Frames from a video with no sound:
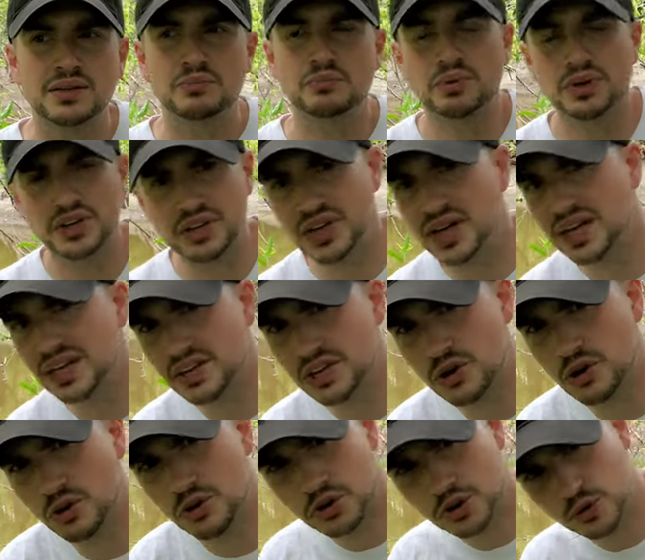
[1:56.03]
but you had to
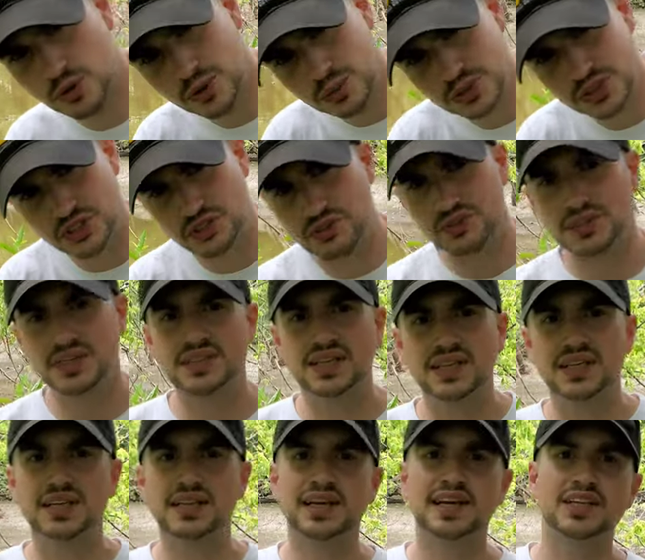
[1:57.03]
go to groups during the
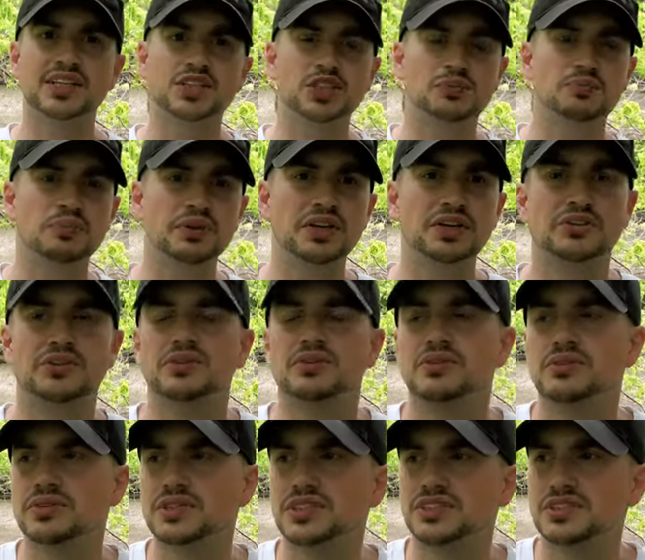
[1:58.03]
day. They had
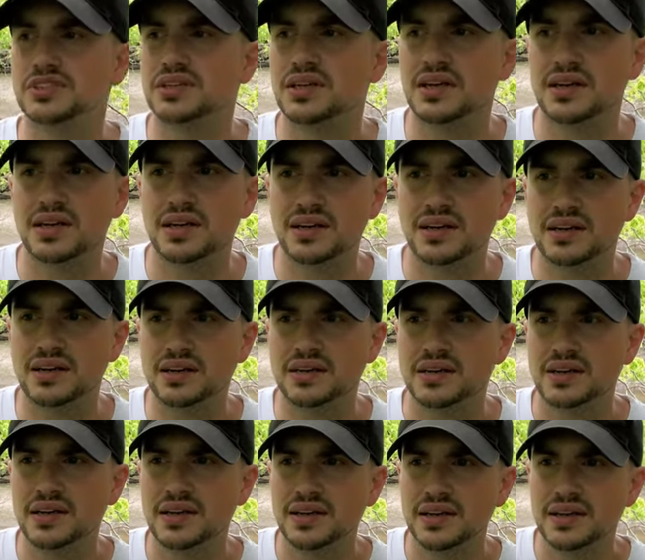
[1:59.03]
speakers.
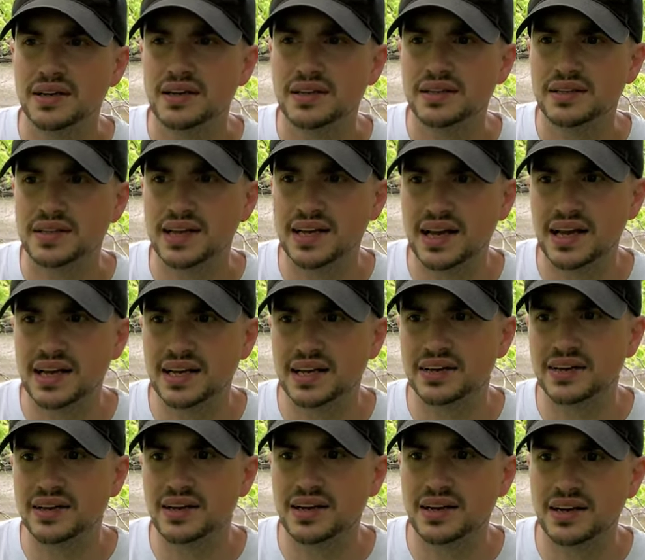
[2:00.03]
They
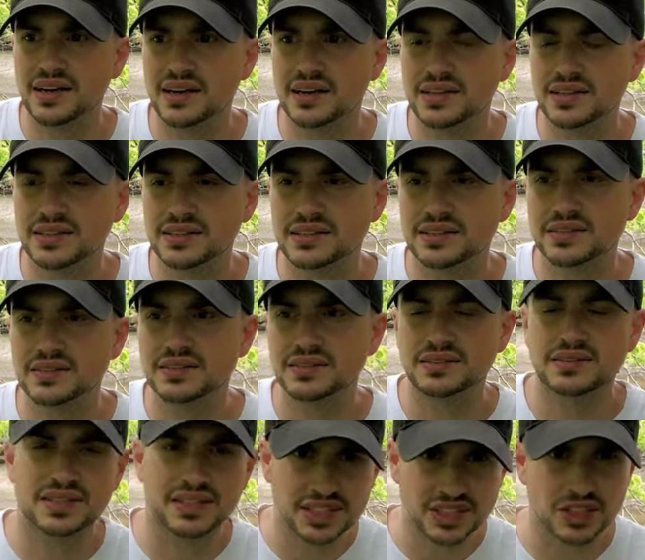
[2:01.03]
had
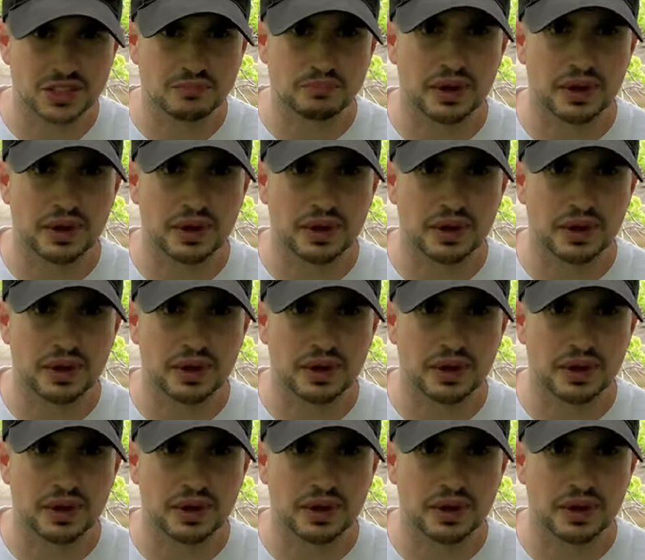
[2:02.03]
decent